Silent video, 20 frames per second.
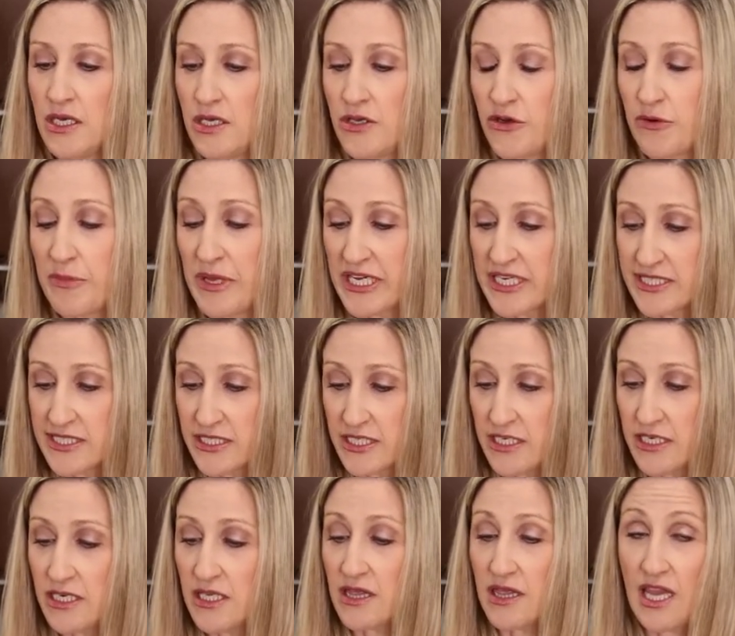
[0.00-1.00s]
your mixer,
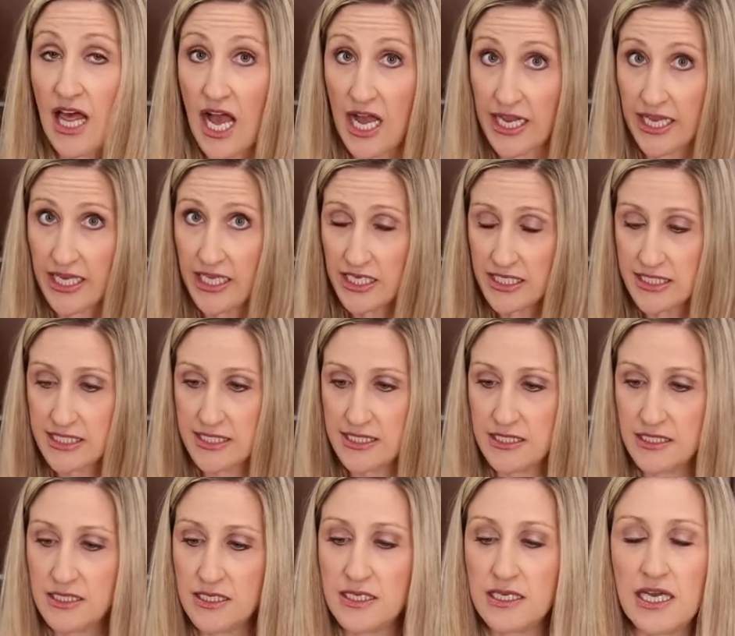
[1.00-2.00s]
lock it,
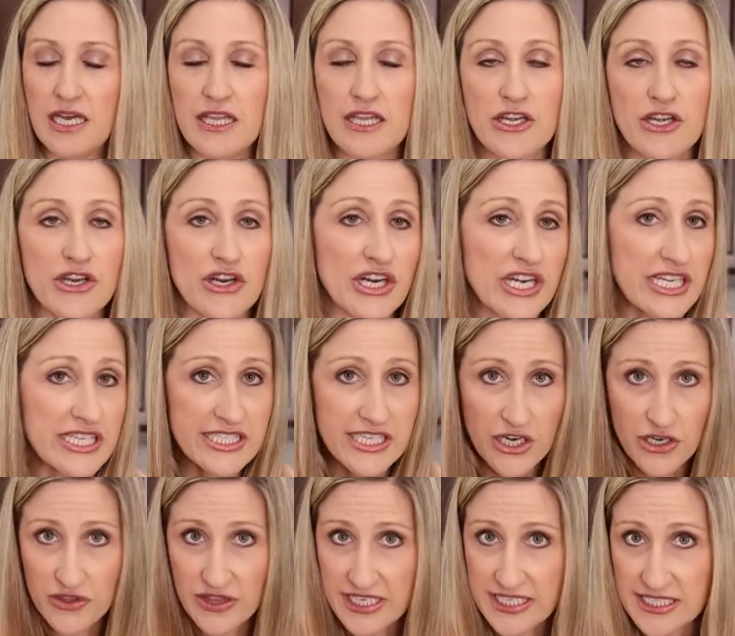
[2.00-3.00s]
and then you're gonna
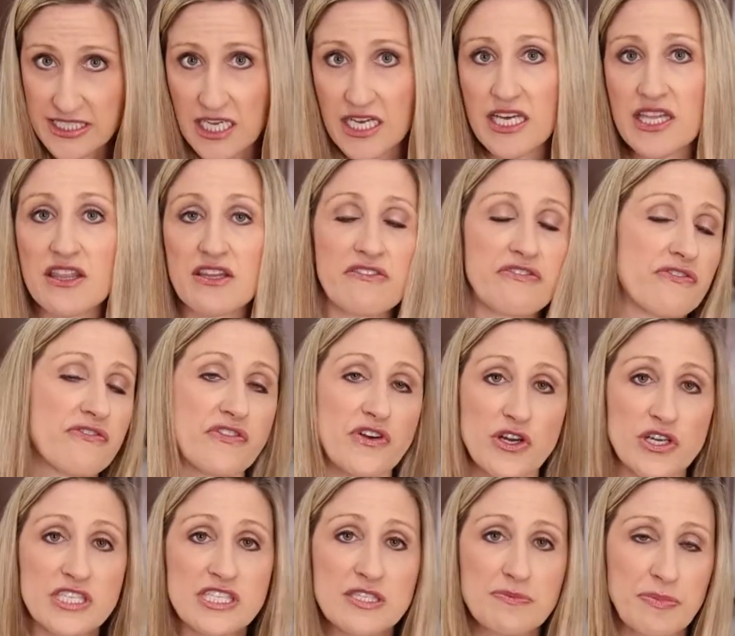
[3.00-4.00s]
turn this on the
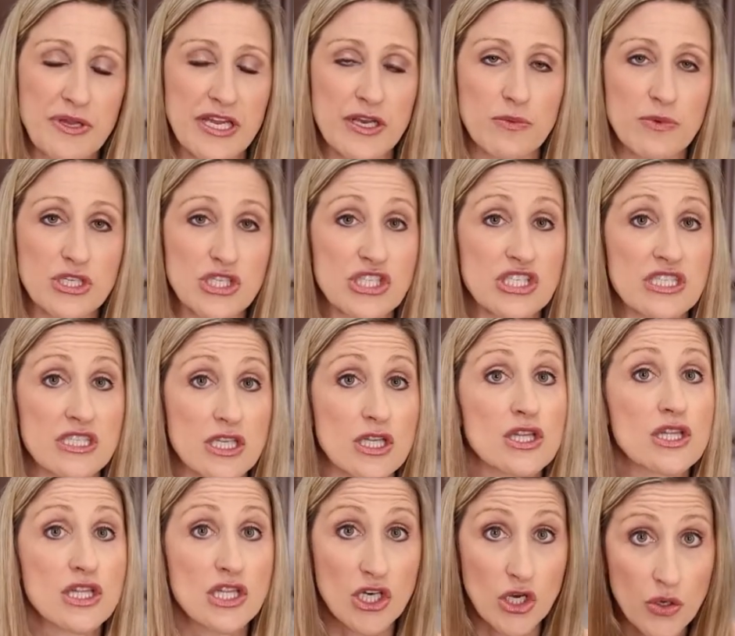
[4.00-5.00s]
first speed, which is
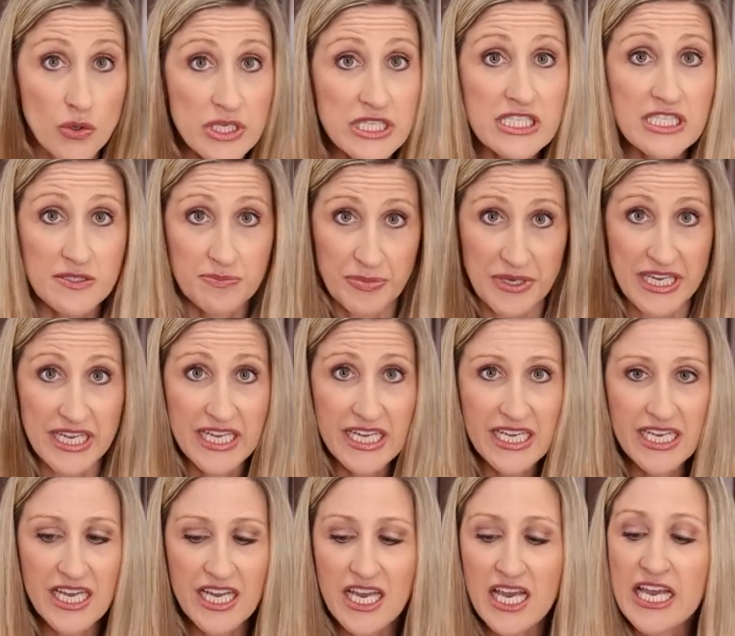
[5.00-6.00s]
the lowest speed,
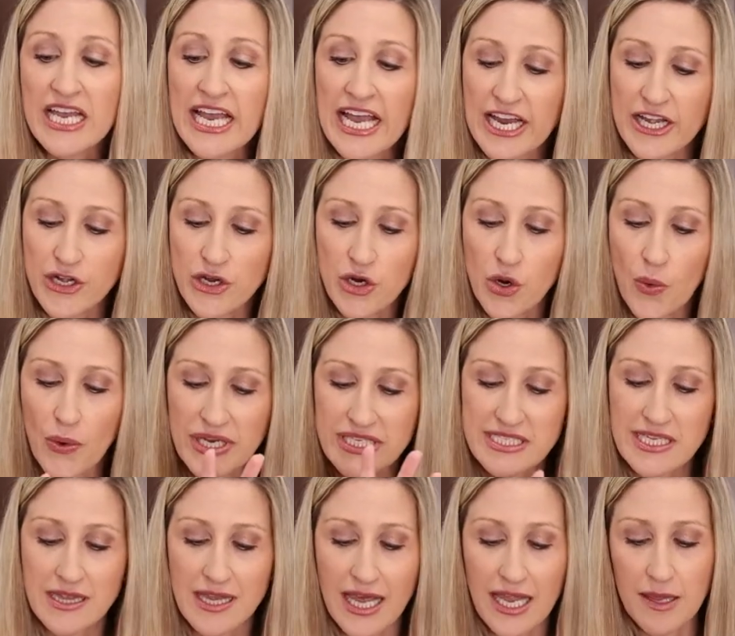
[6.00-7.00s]
and you're going
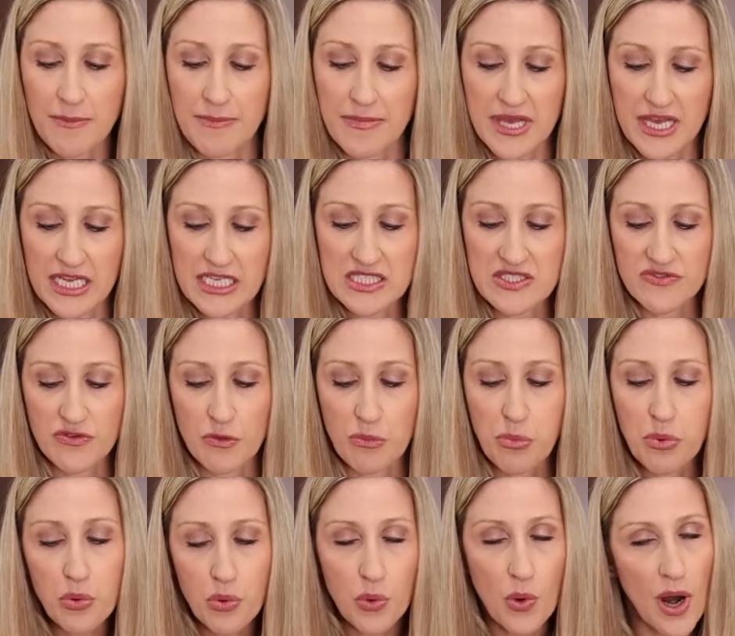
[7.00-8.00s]
to let it mix for
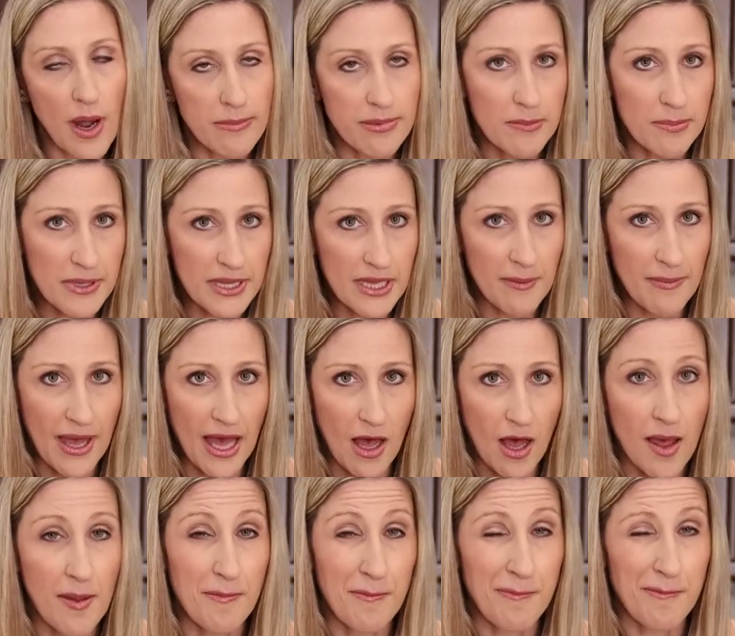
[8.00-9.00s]
probably
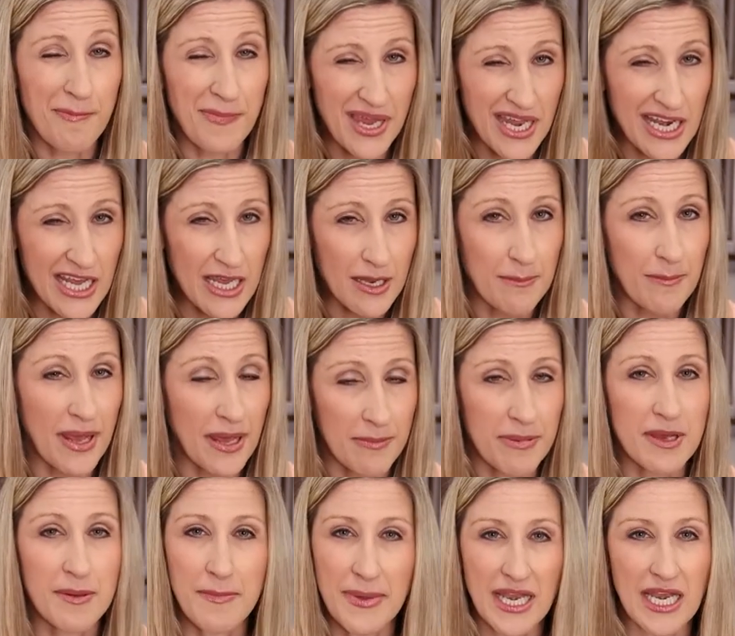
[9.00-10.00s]
about a minute,
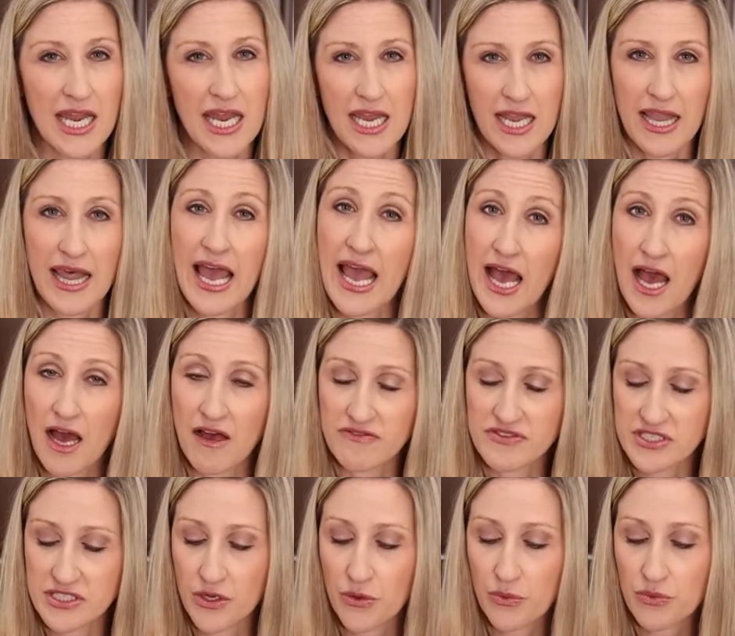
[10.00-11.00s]
maybe a minute and a half.
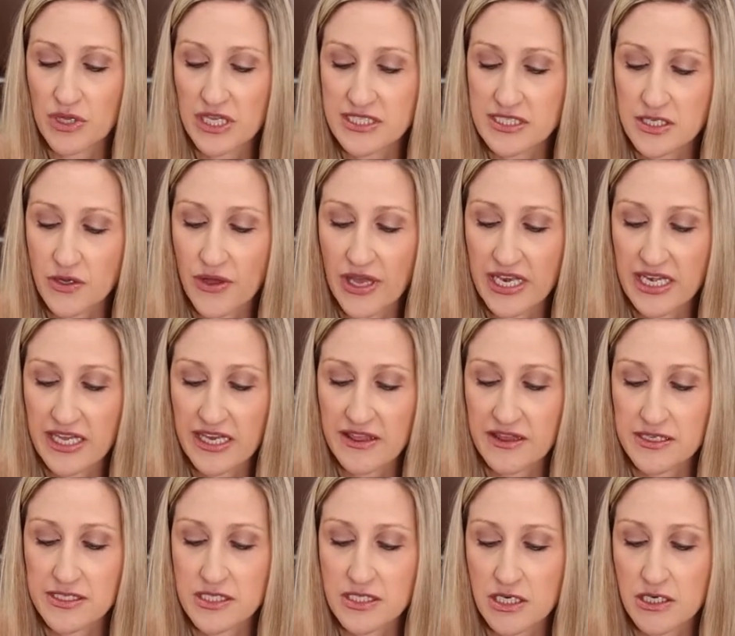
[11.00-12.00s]
So let's go ahead and get
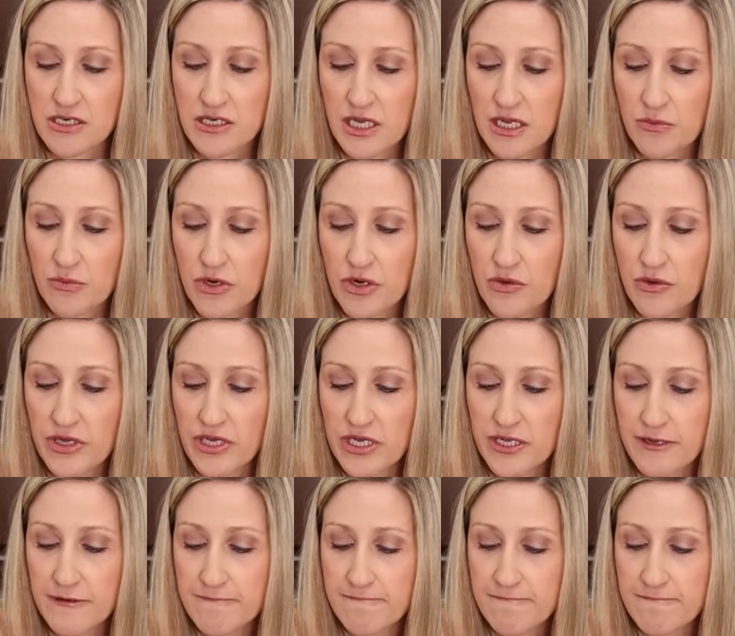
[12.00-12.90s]
this turned on real quick.